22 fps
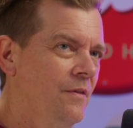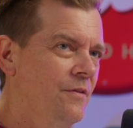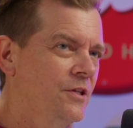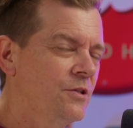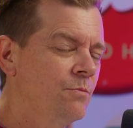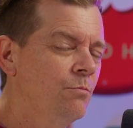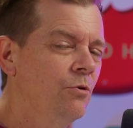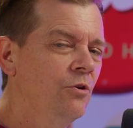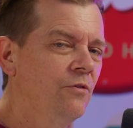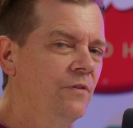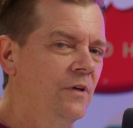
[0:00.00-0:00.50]

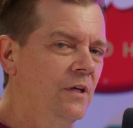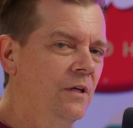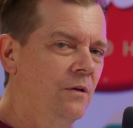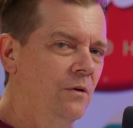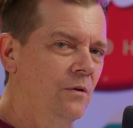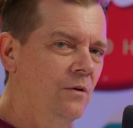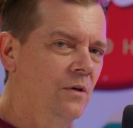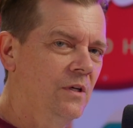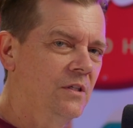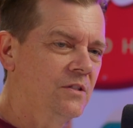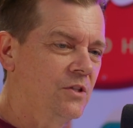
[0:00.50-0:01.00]
This
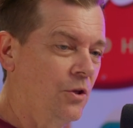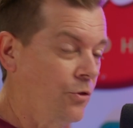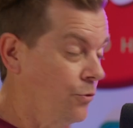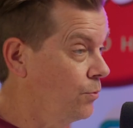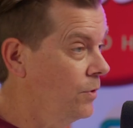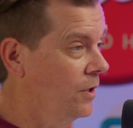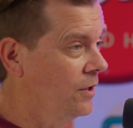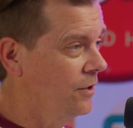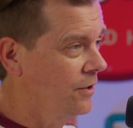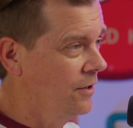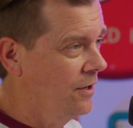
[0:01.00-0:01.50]
movie, it's a
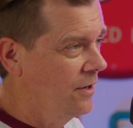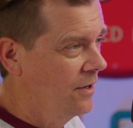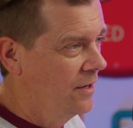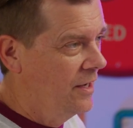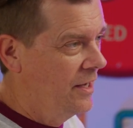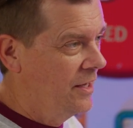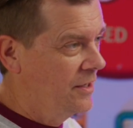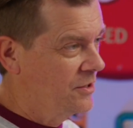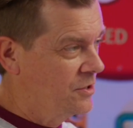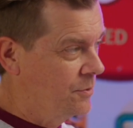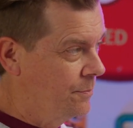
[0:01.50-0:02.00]
thriller,
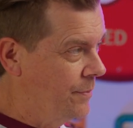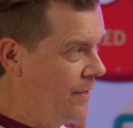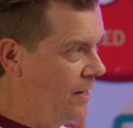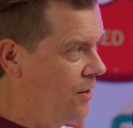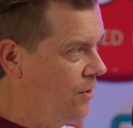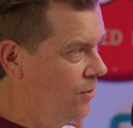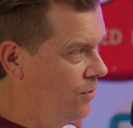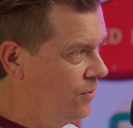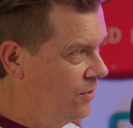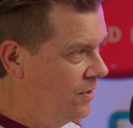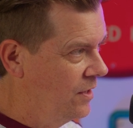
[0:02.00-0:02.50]
and it's
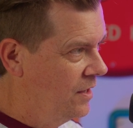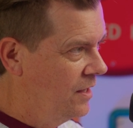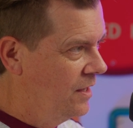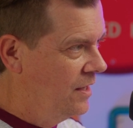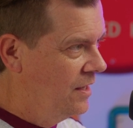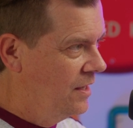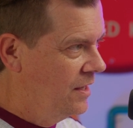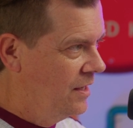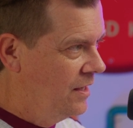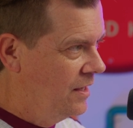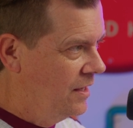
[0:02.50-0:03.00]
about
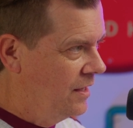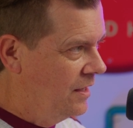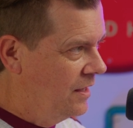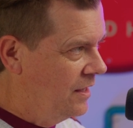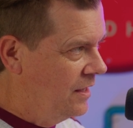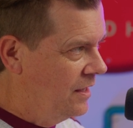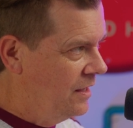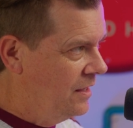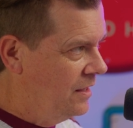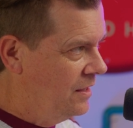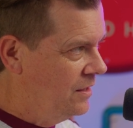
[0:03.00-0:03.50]

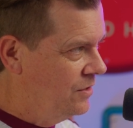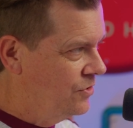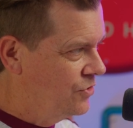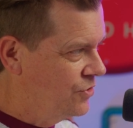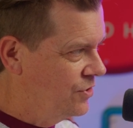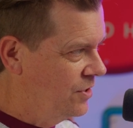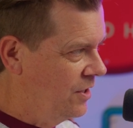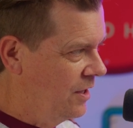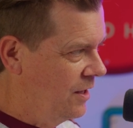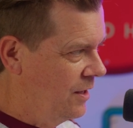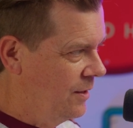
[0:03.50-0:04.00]

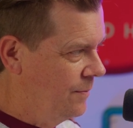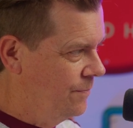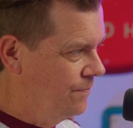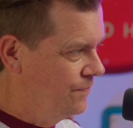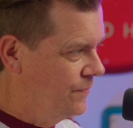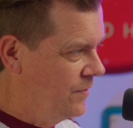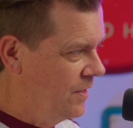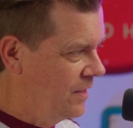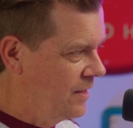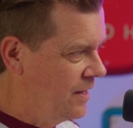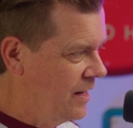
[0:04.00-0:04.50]
he's
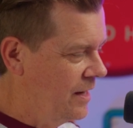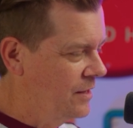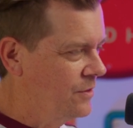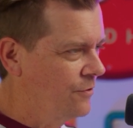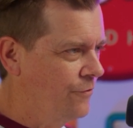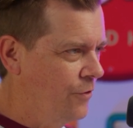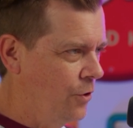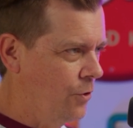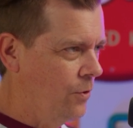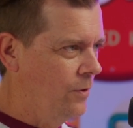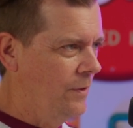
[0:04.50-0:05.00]
a guy
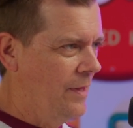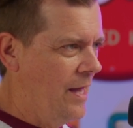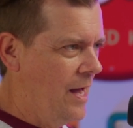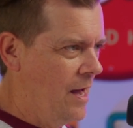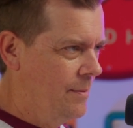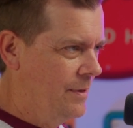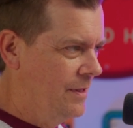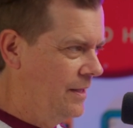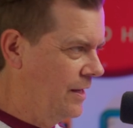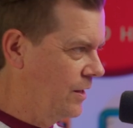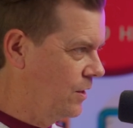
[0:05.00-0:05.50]
in the photo
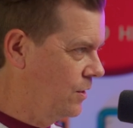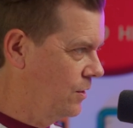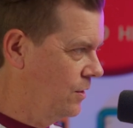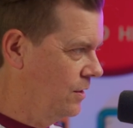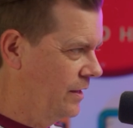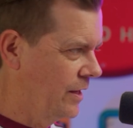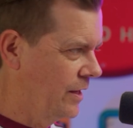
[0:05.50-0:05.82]
lab at like